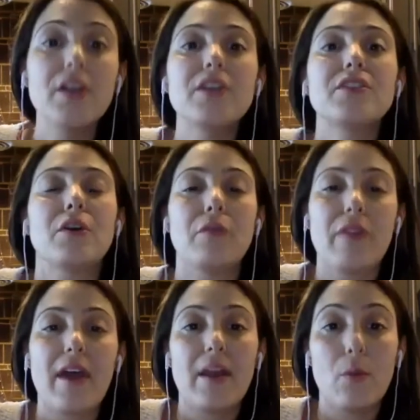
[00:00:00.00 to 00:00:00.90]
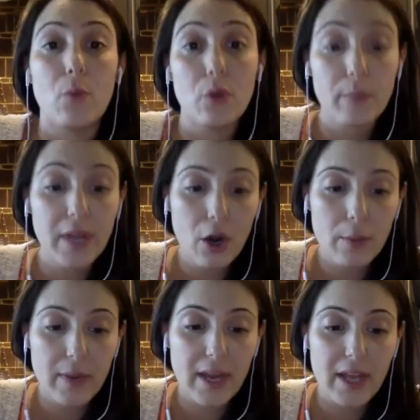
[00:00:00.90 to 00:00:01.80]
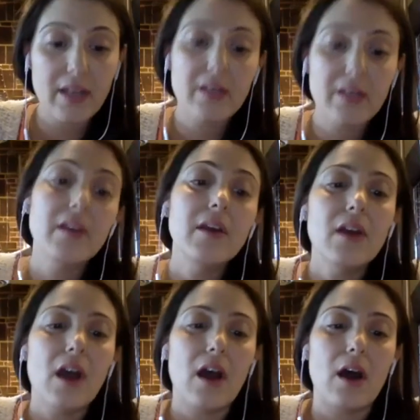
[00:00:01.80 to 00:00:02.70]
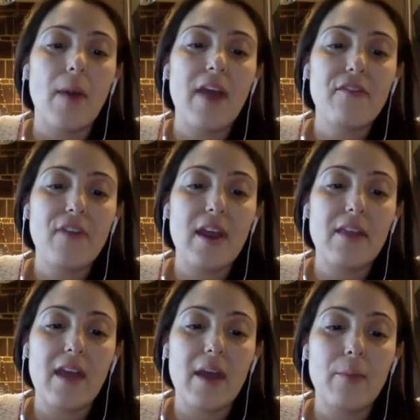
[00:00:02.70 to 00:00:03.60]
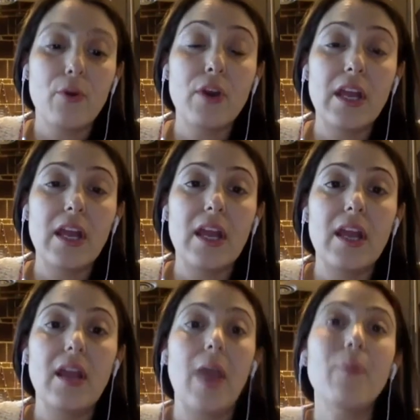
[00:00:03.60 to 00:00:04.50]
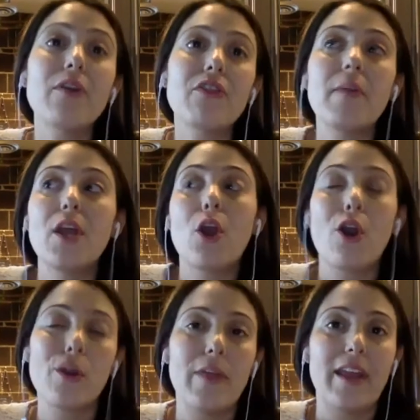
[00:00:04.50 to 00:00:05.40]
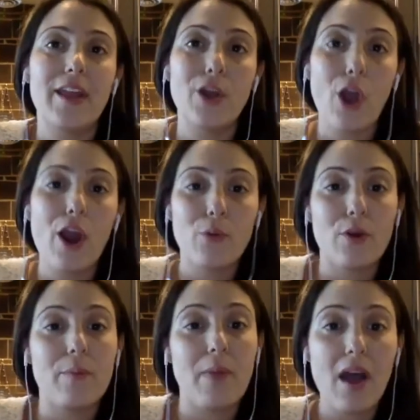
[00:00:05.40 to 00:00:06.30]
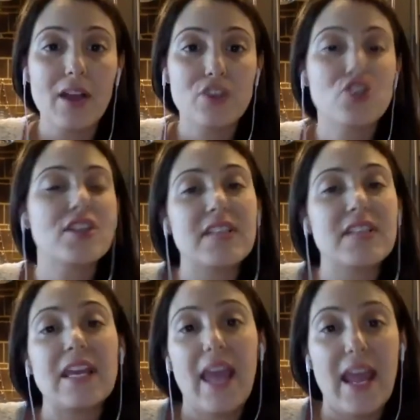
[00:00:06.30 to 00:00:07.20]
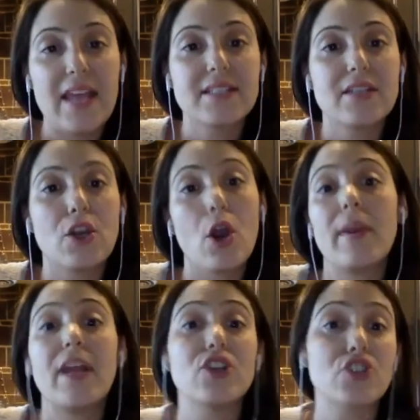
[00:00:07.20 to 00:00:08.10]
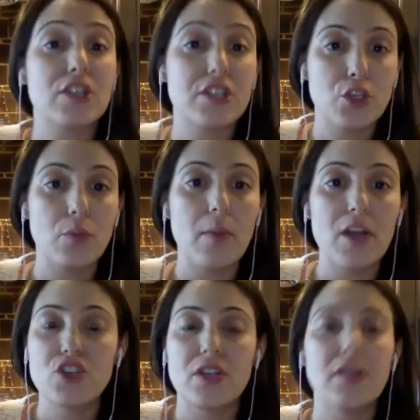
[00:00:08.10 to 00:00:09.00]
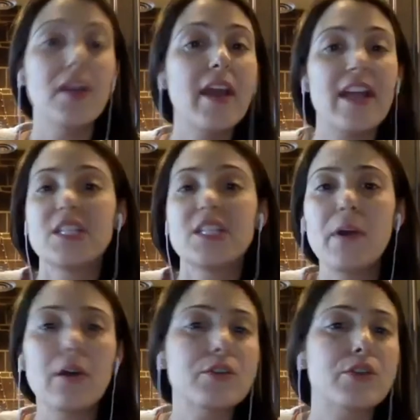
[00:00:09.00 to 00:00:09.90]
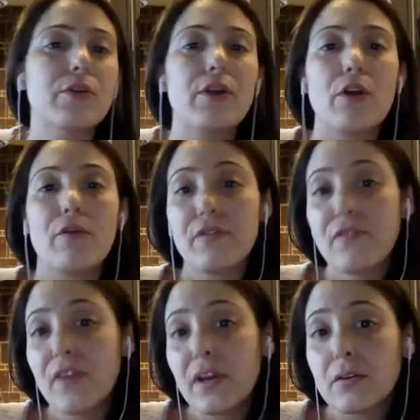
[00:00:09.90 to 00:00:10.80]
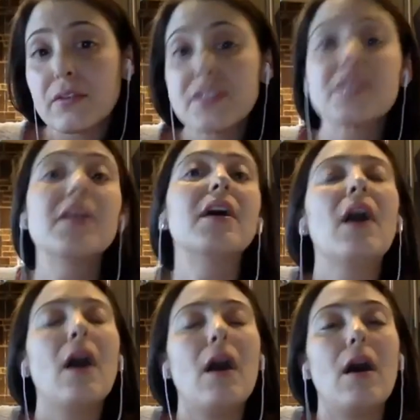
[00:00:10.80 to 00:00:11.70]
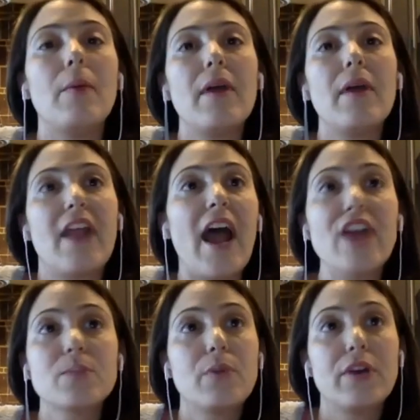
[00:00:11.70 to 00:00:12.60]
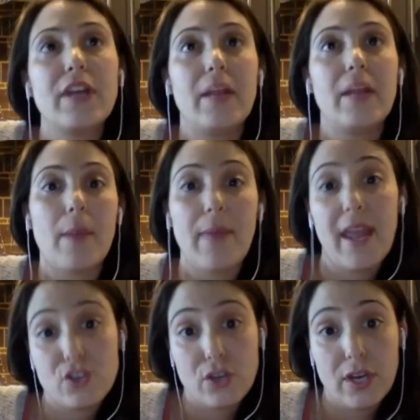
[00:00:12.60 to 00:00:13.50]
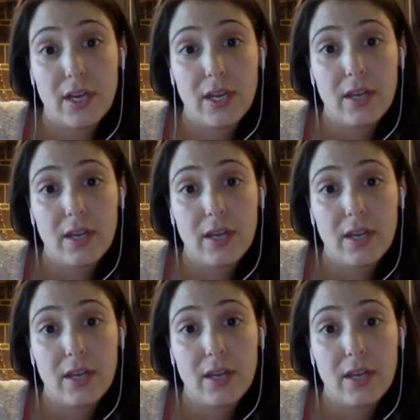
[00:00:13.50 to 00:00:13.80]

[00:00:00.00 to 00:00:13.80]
so that it will be carbonated. Um, I find that putting it, I put them in card, like in a cardboard box, just in case the carbonation is too much and it spills or it overfills. Um, and then I just put it in my pantry.